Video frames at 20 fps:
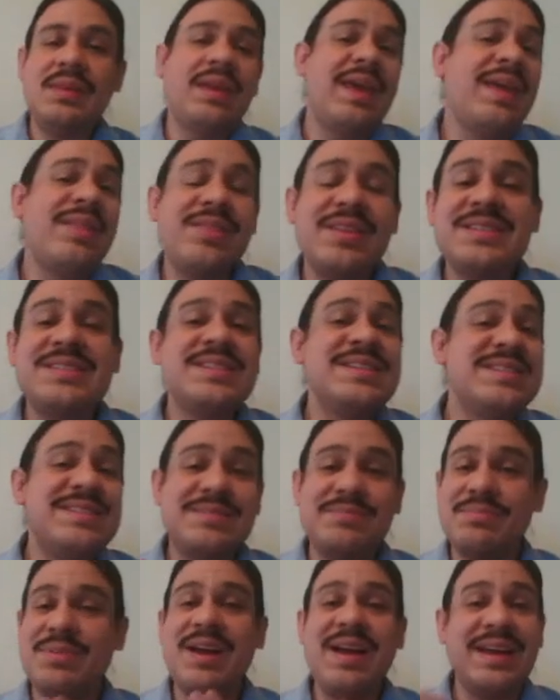And this
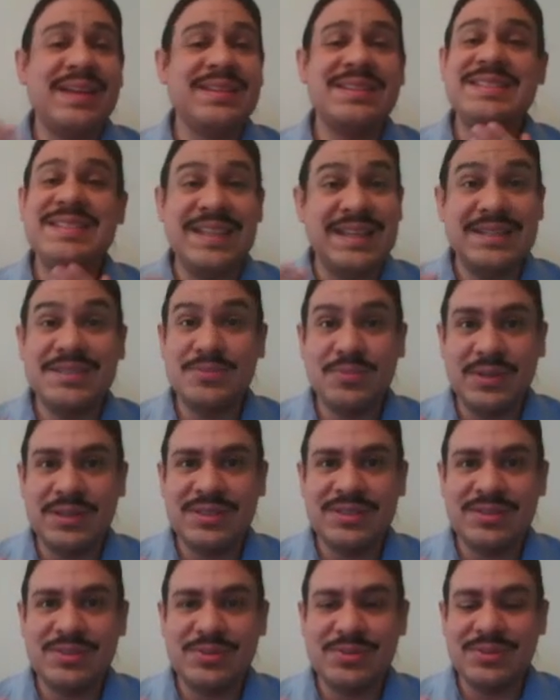is behind the scenes
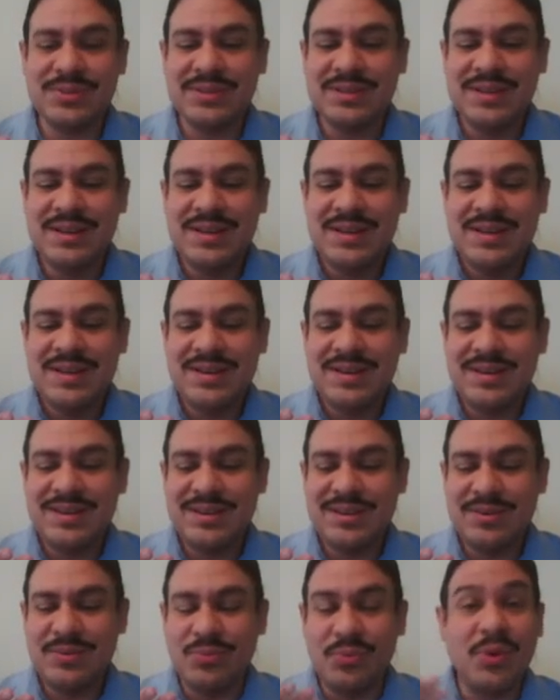what your
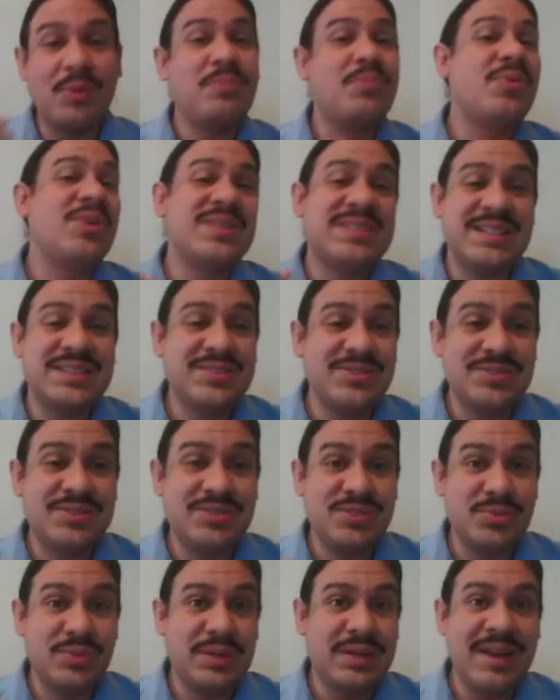uh, word processor
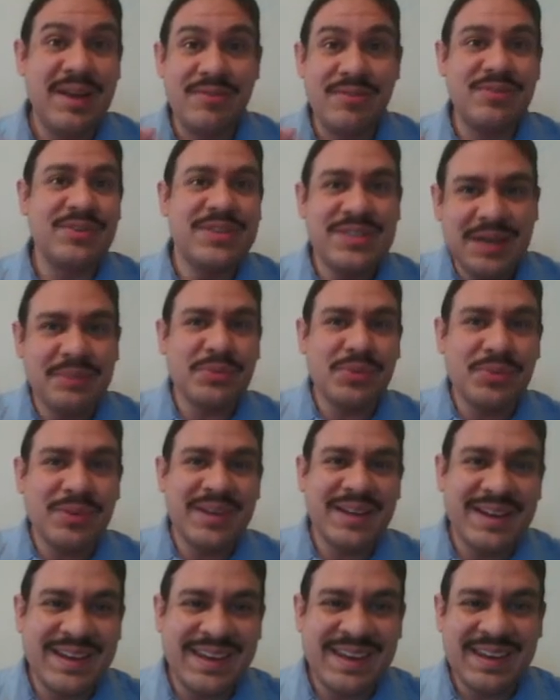is doing every time you
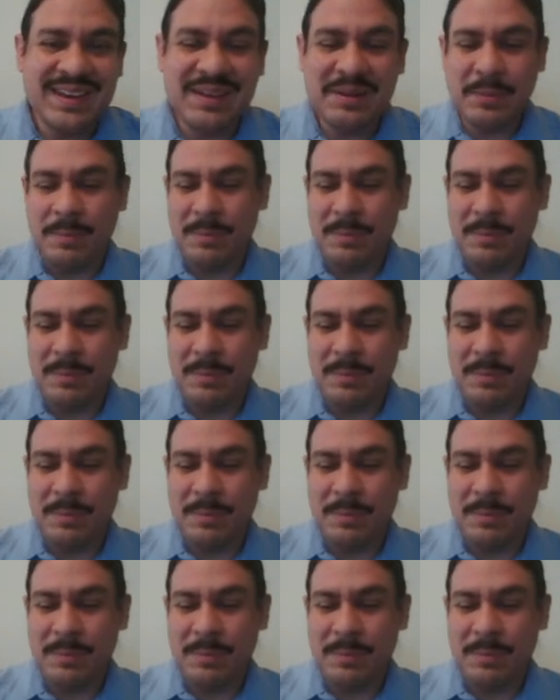hit a key.